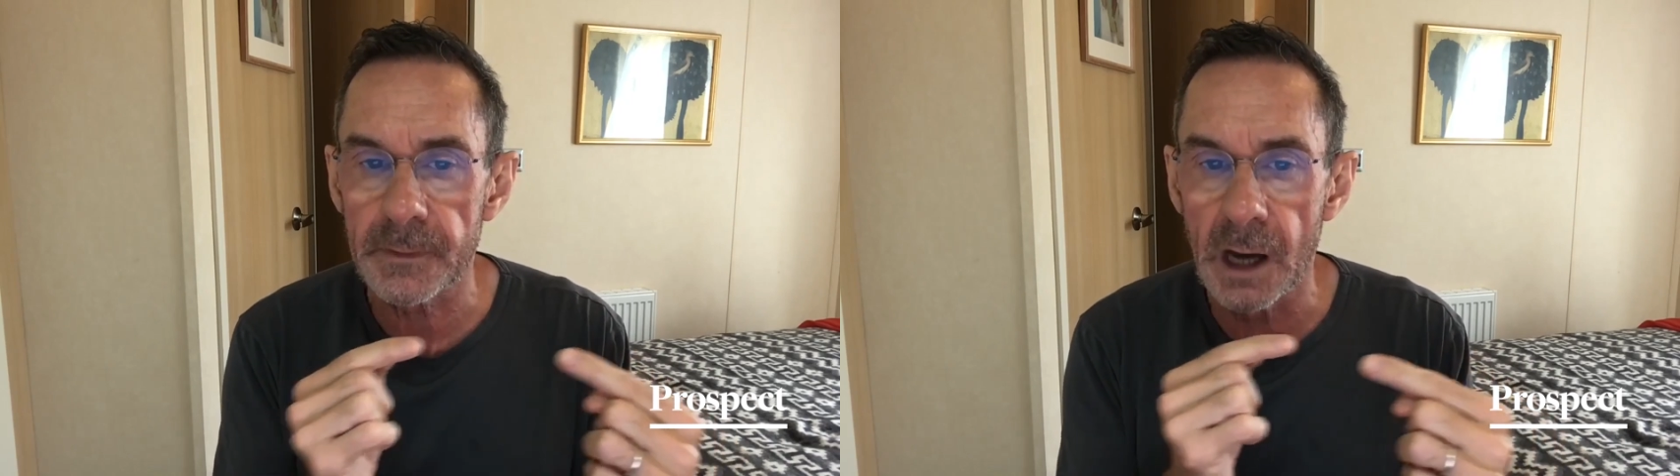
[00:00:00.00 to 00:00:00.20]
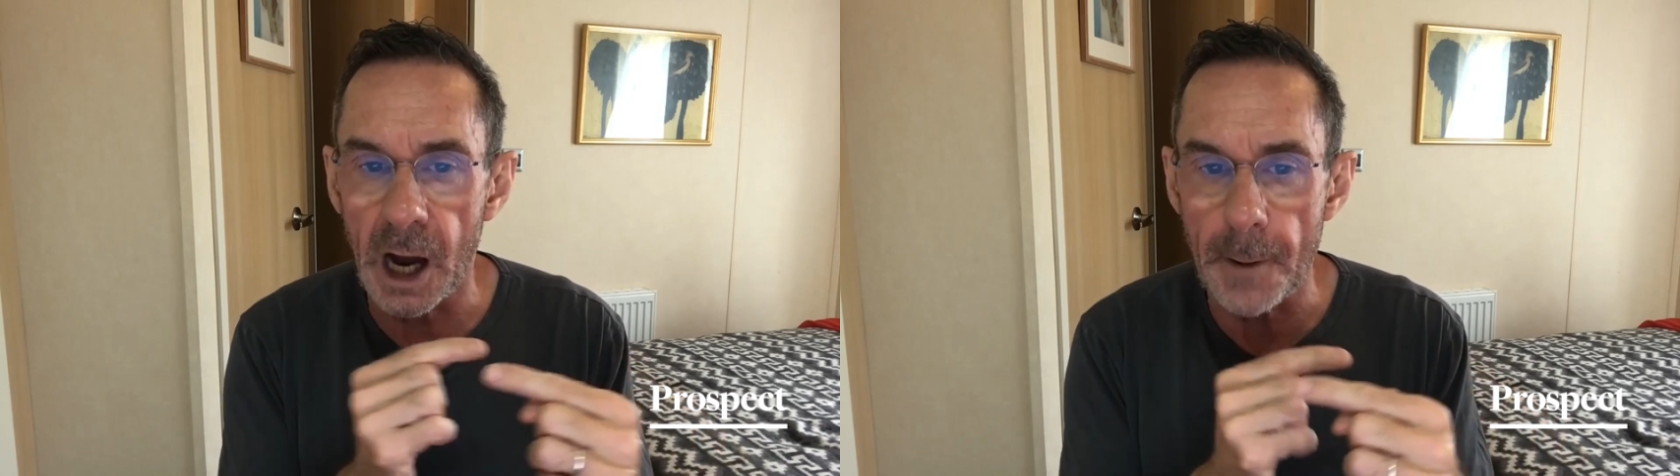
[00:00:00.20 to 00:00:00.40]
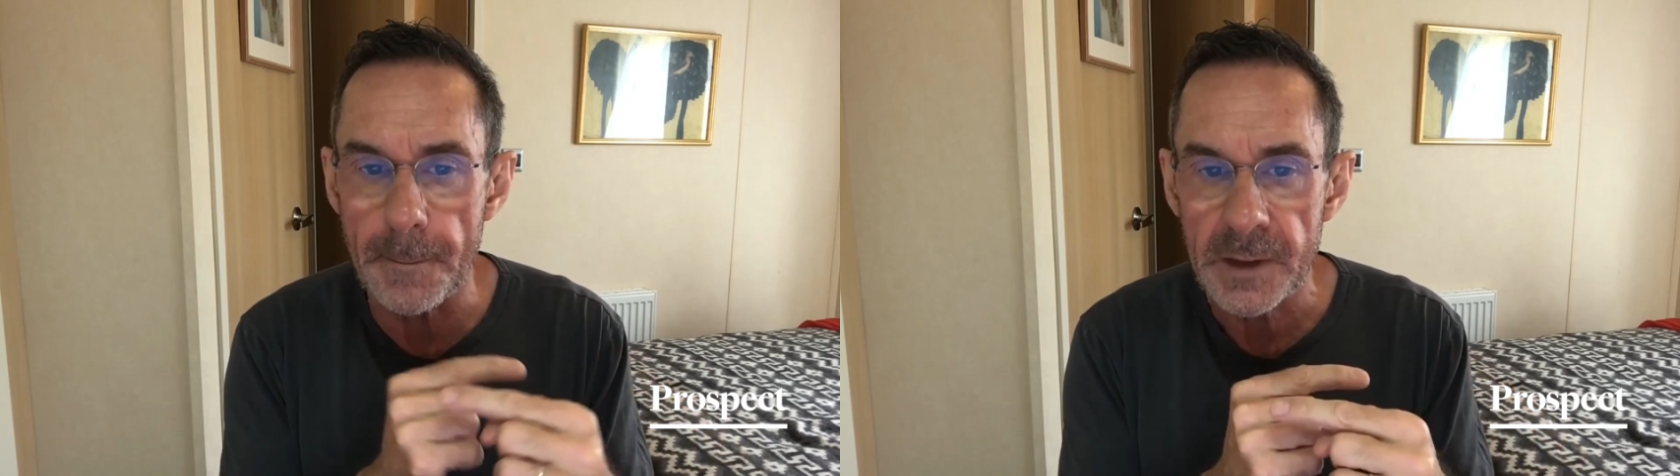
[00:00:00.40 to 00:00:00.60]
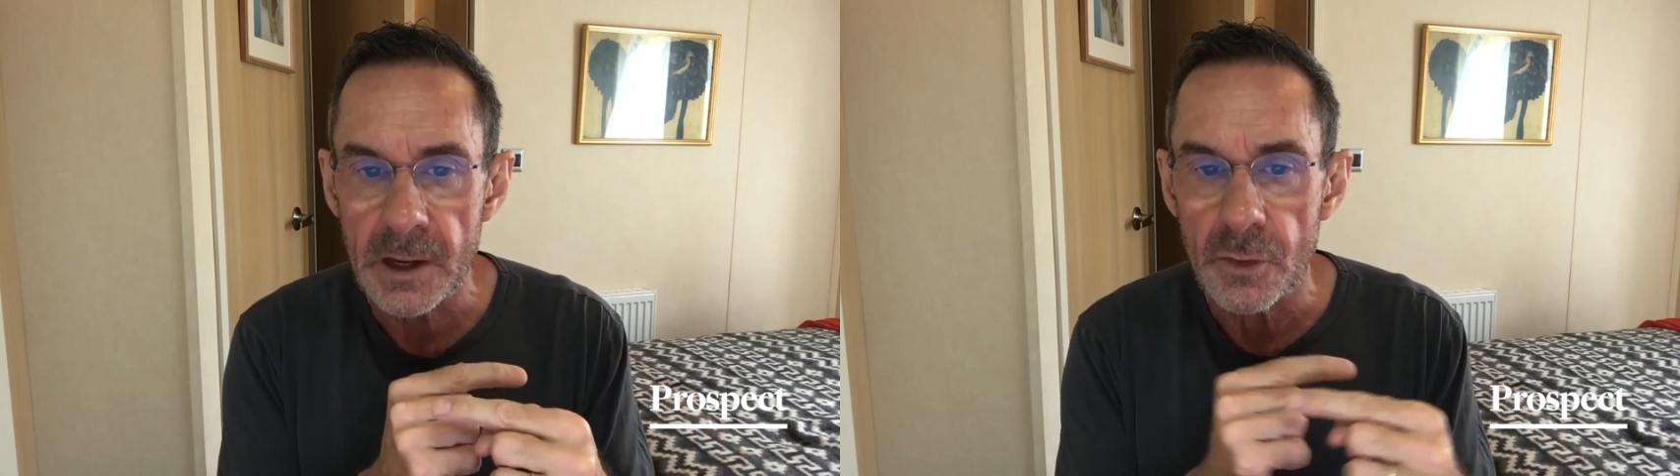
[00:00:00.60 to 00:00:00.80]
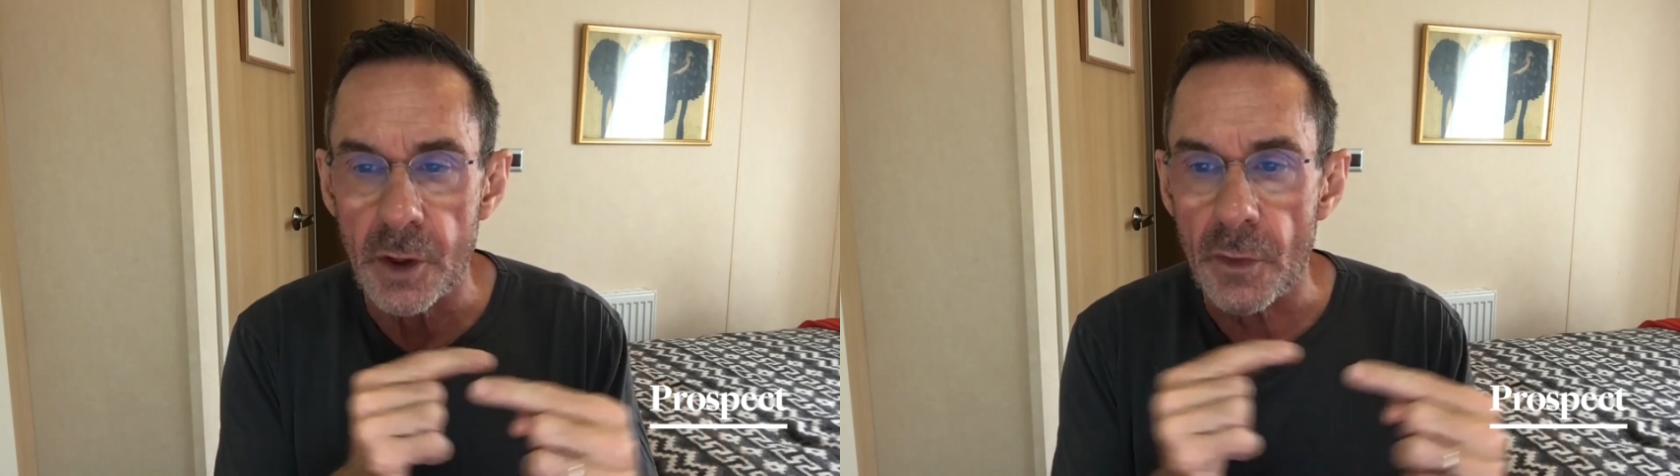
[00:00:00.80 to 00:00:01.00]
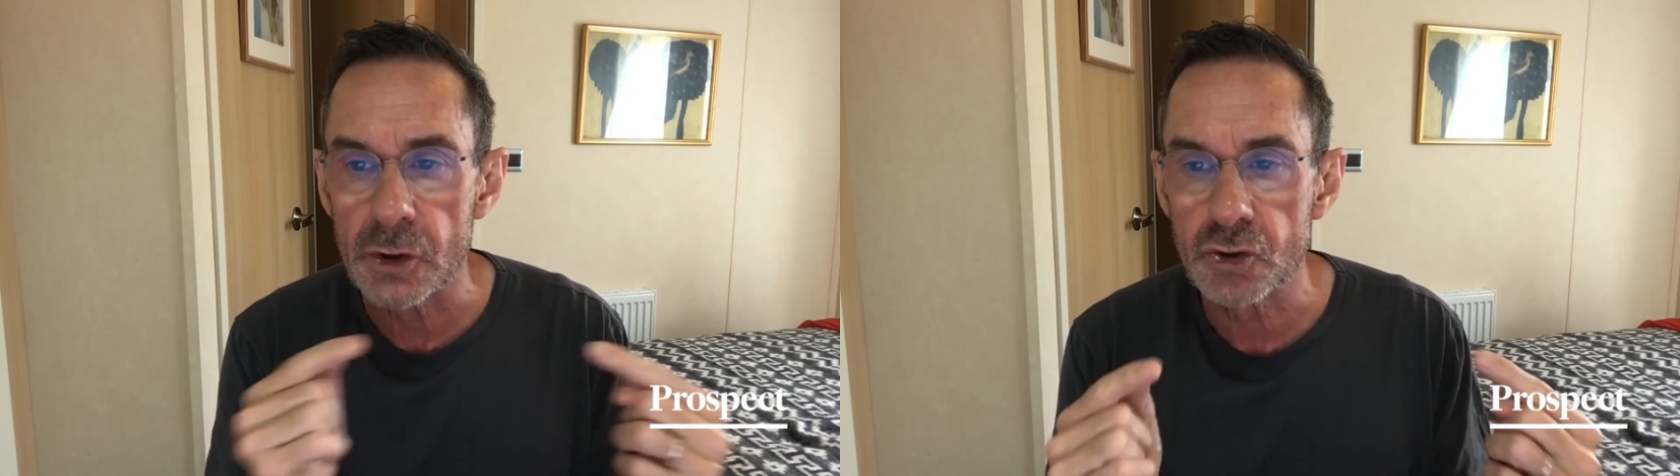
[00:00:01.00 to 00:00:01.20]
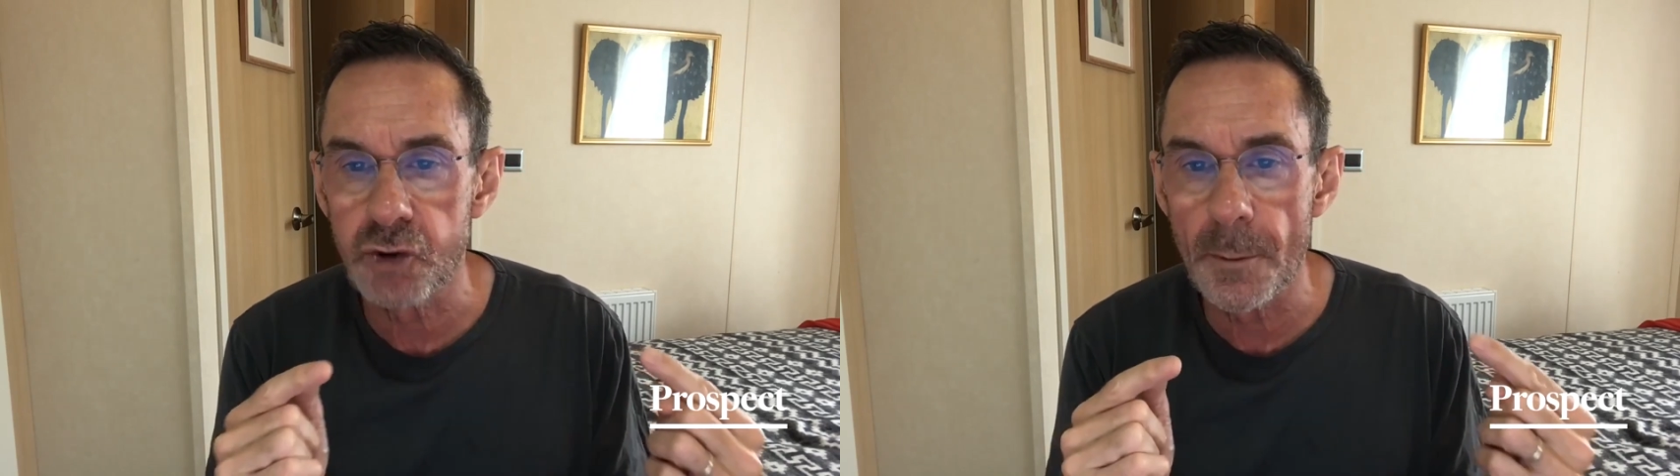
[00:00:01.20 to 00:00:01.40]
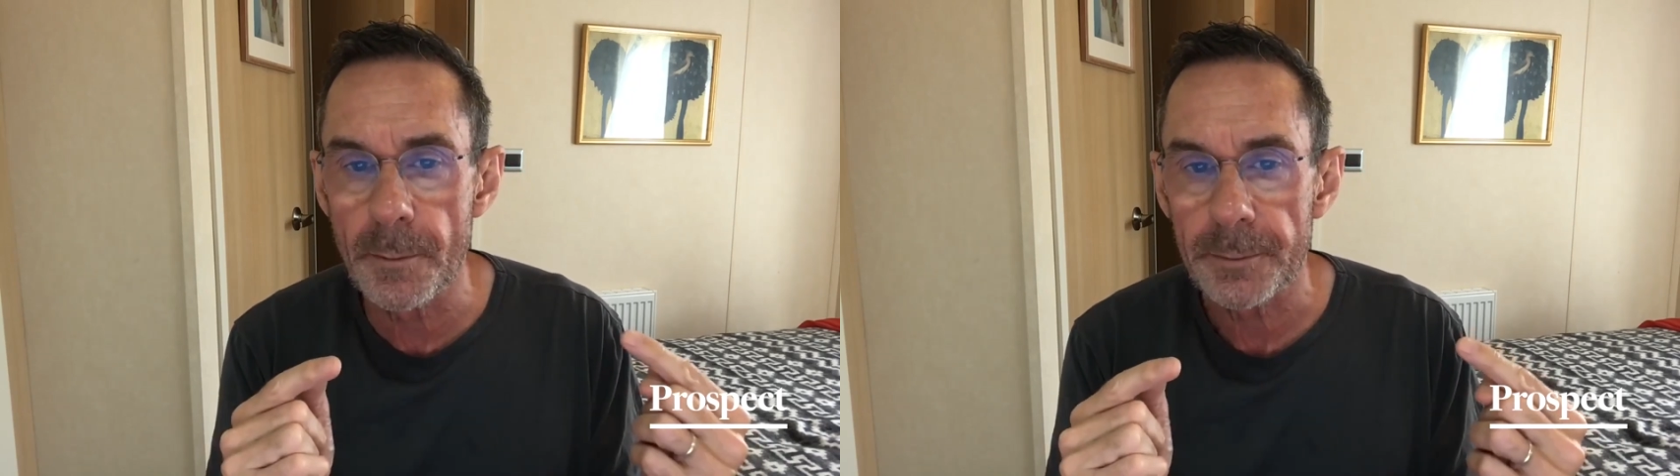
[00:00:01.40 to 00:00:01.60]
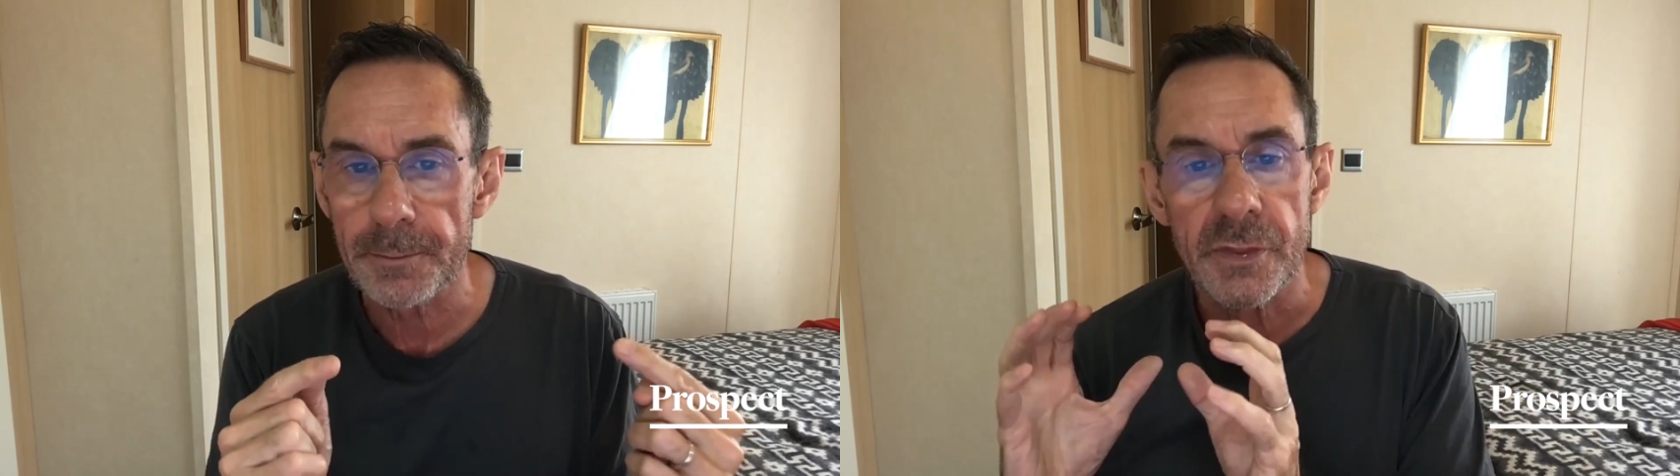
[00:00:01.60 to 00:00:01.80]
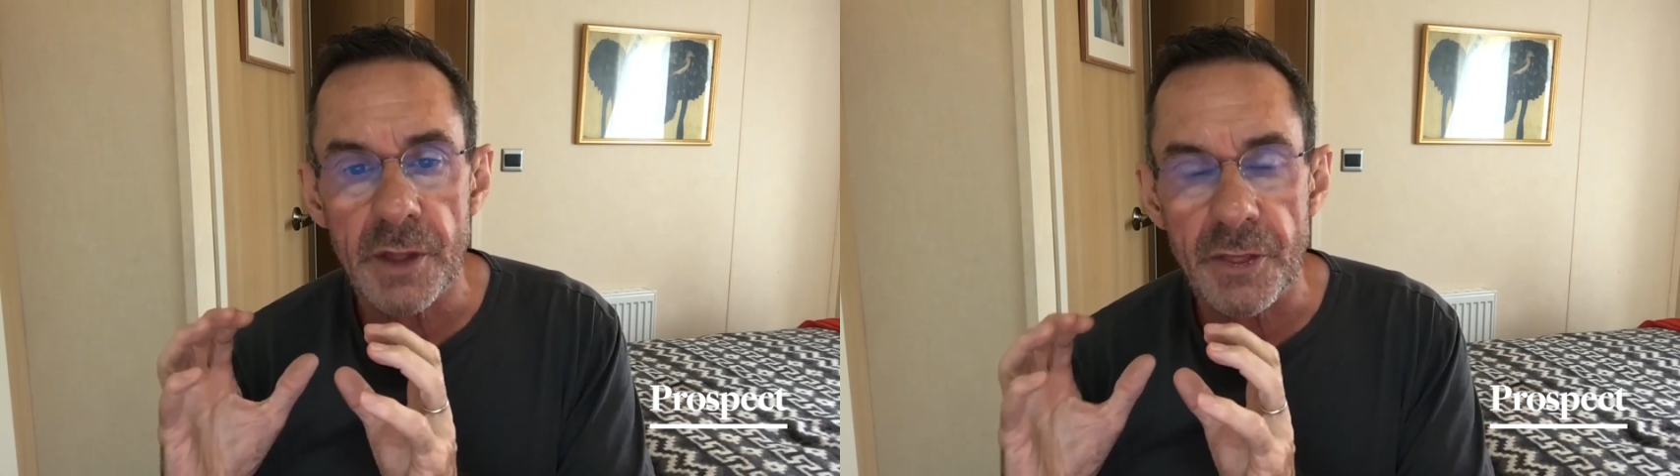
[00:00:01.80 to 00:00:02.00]

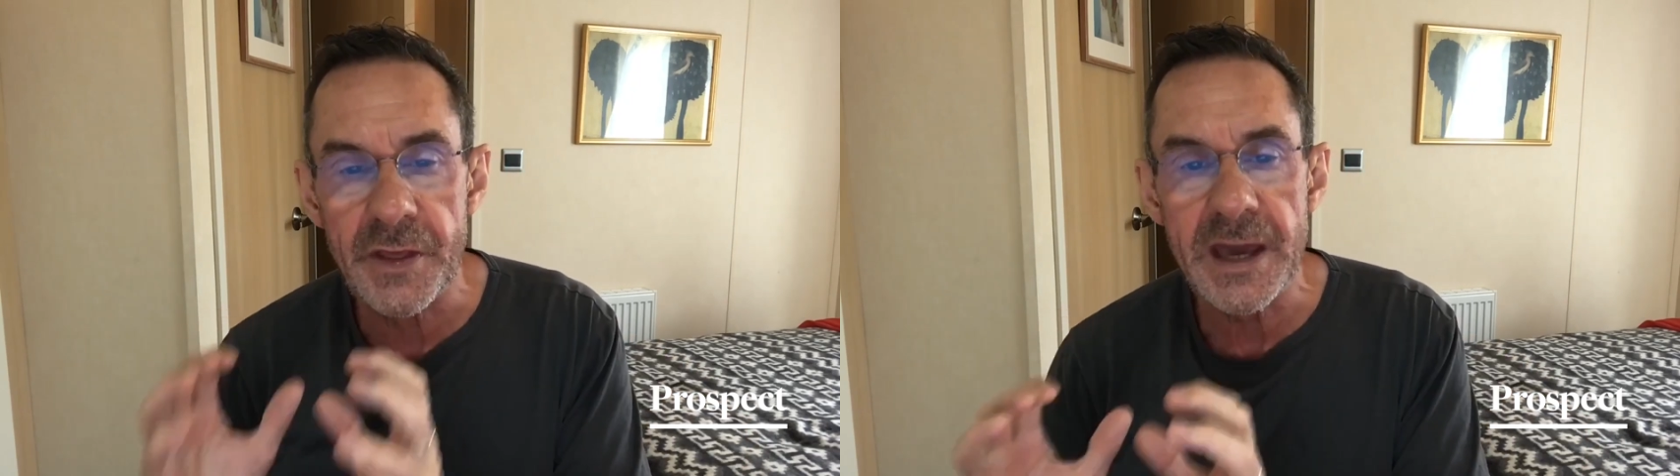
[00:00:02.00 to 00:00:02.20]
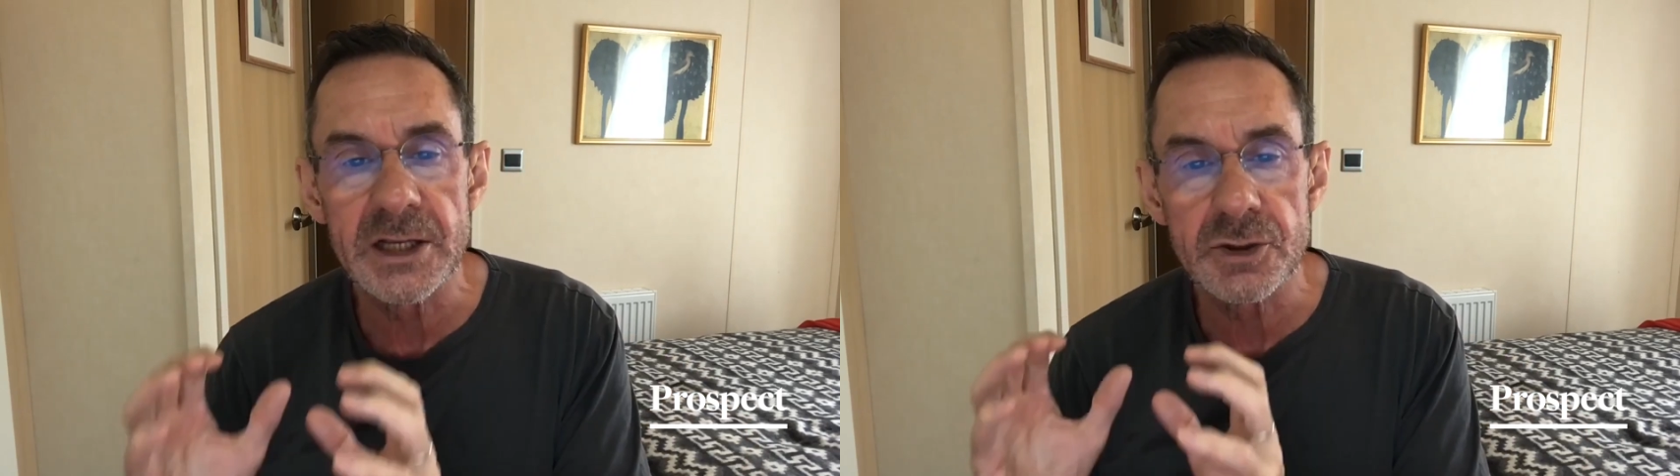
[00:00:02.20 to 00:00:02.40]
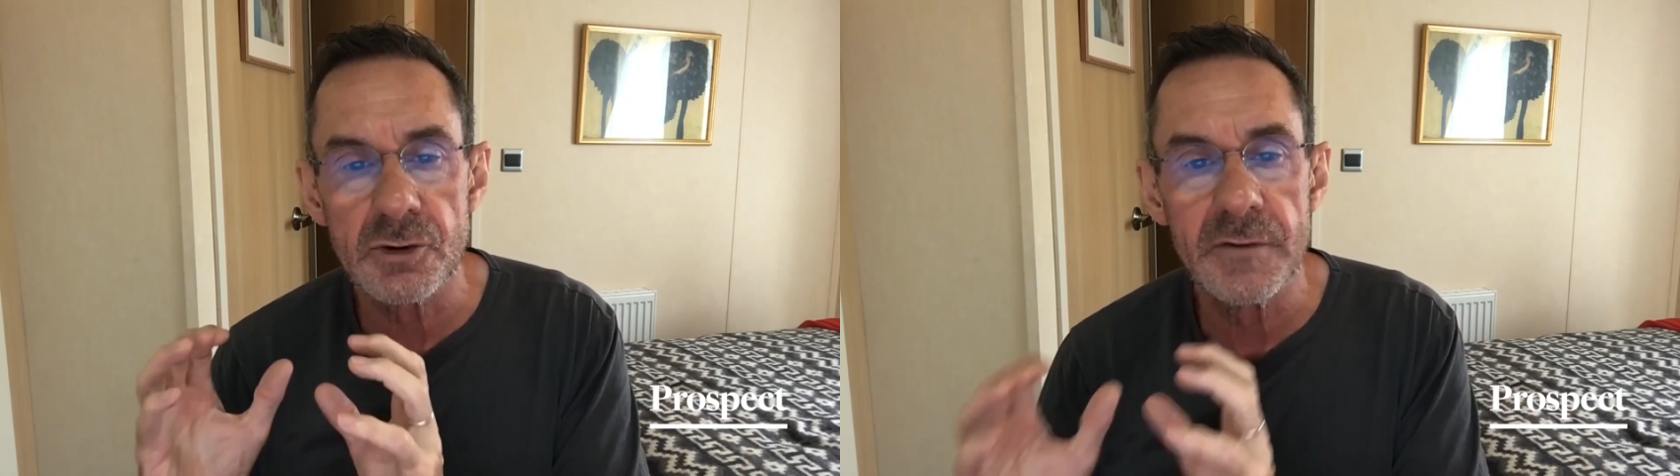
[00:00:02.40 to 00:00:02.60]
the theatre